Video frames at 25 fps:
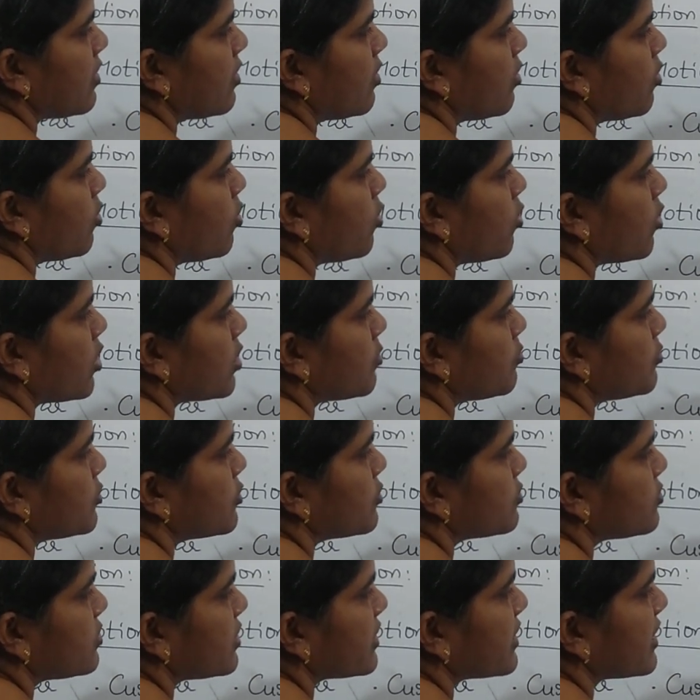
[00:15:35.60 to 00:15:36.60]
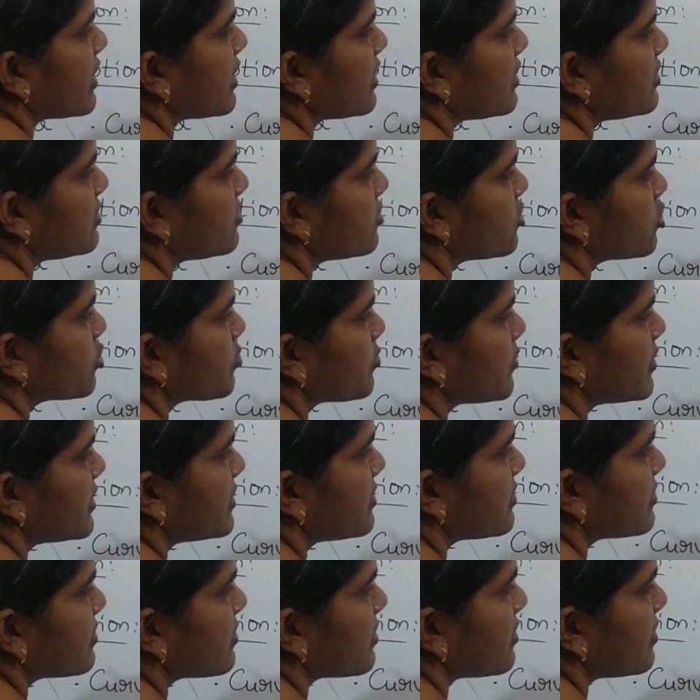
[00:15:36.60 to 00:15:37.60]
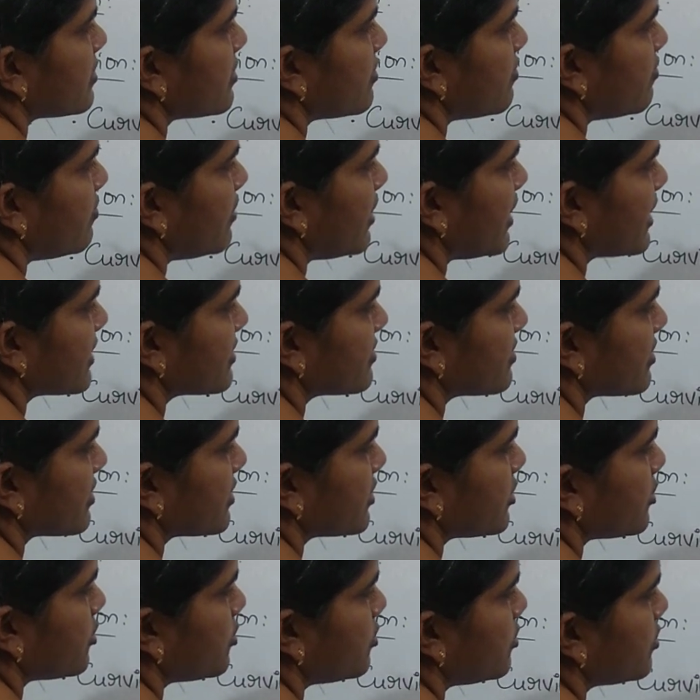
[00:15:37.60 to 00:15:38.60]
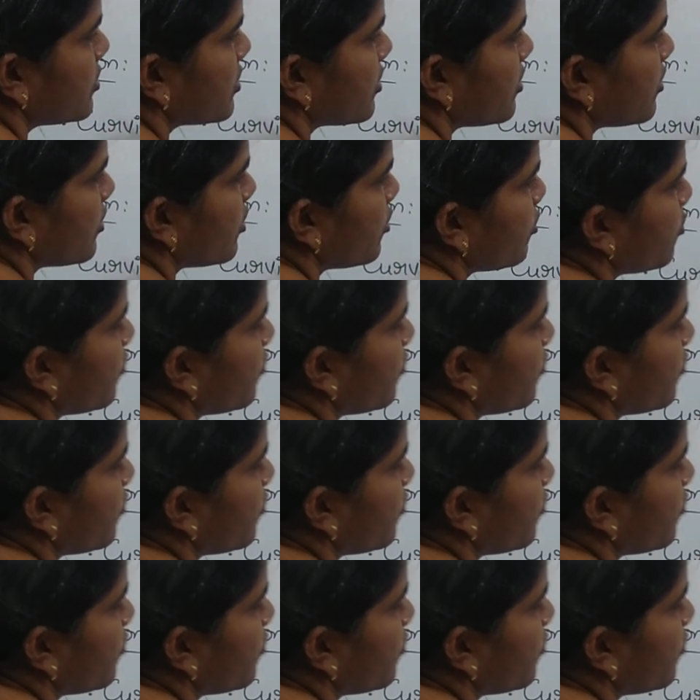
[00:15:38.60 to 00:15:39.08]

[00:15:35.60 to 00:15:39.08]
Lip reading: All musical instruments will execute